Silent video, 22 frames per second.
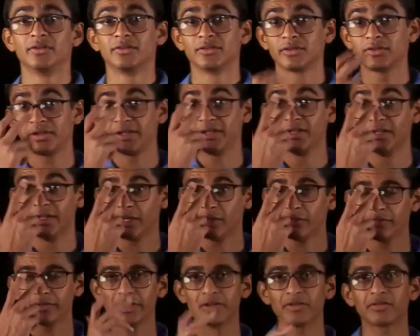So till
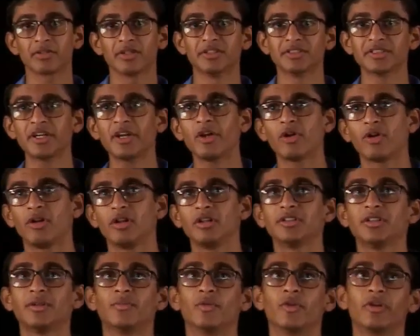now we have considered
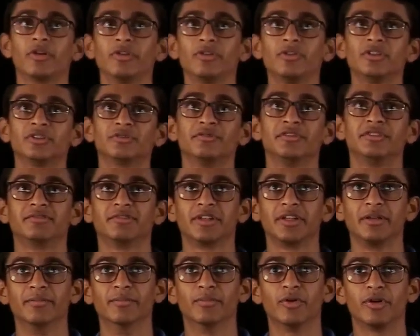all the modules which were
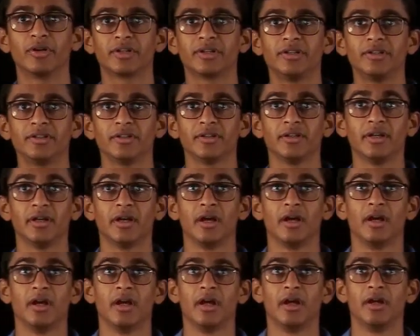important.
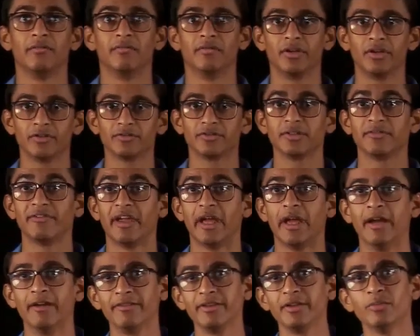One of the
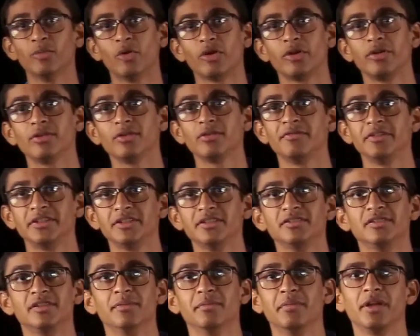heavy module which
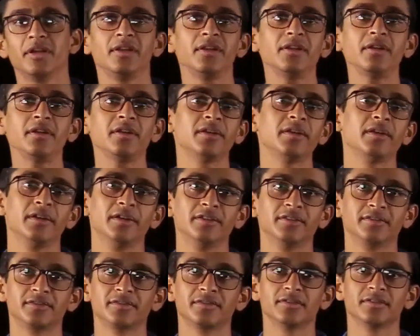is remaining
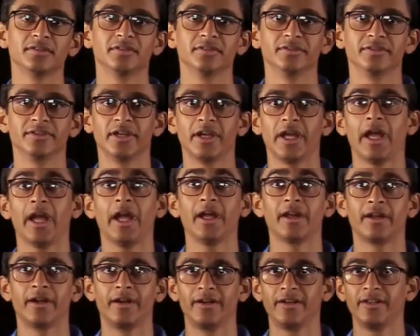is the
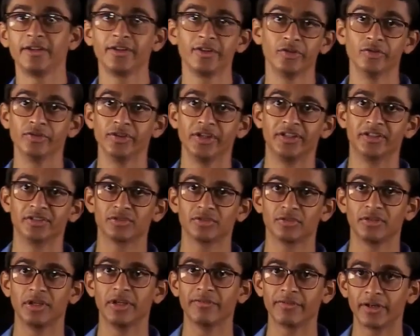air handling units.
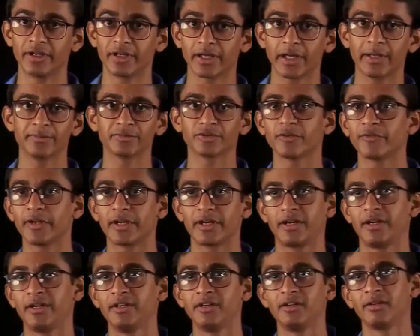So different types of
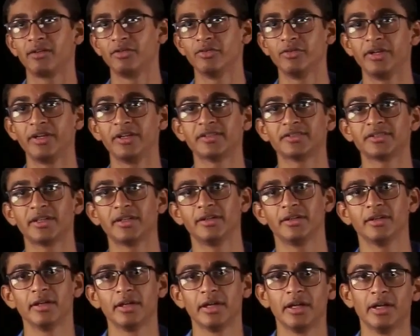air handling units
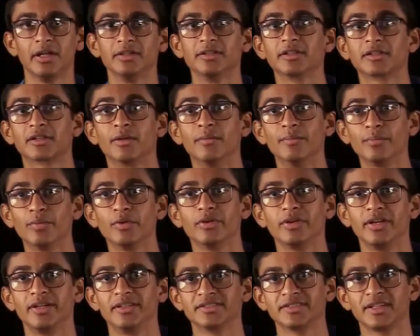and the
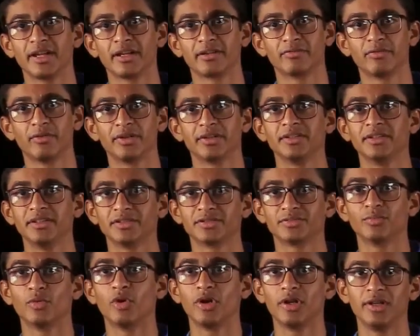components like
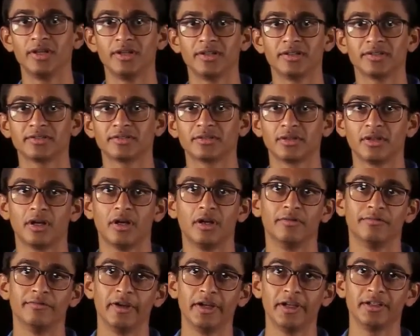furnace, boilers,
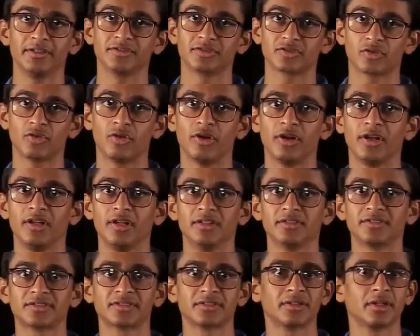fans,
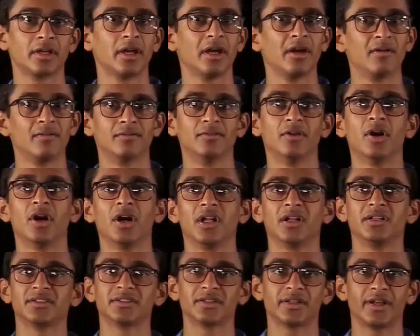coils,
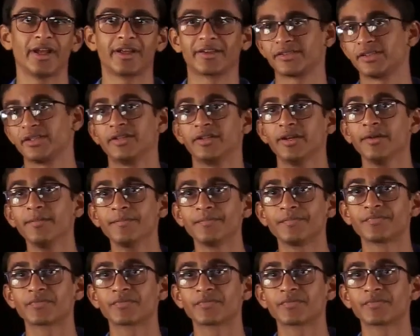valves, etc.